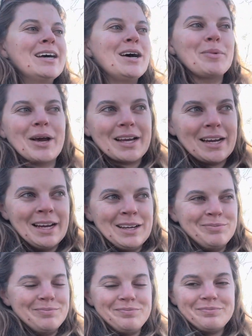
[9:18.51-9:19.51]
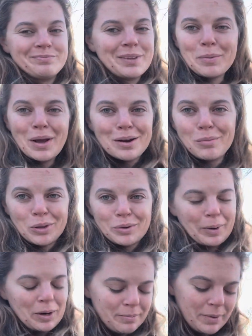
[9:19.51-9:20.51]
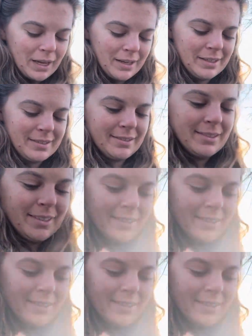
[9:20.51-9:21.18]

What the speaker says: I'm not gonna pull it apart, because,